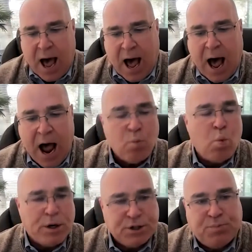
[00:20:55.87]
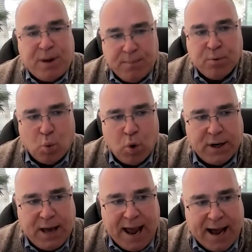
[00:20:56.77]
I wish people
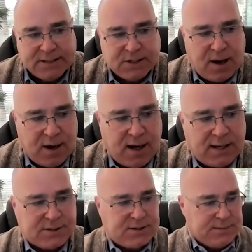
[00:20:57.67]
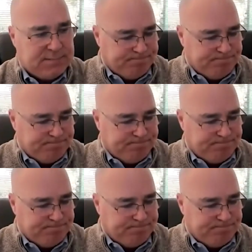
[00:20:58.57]
would ask us,